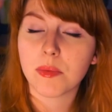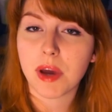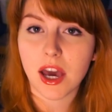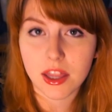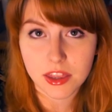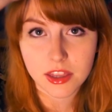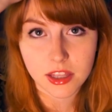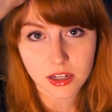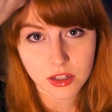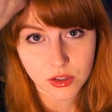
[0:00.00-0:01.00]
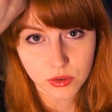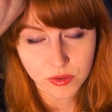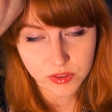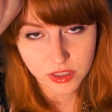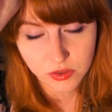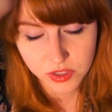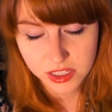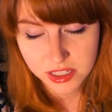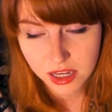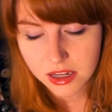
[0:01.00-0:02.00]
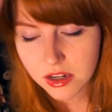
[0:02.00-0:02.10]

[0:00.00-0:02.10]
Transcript: the path that you have to set.